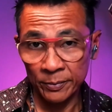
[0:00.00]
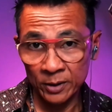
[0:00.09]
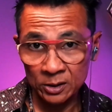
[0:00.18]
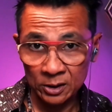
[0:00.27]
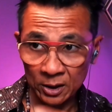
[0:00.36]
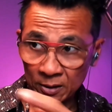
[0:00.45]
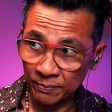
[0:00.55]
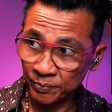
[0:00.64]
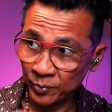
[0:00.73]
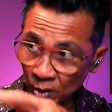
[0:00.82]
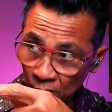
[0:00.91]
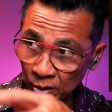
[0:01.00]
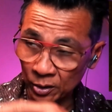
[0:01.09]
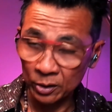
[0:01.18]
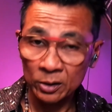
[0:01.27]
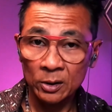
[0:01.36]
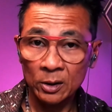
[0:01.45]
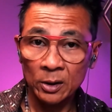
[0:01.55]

means her,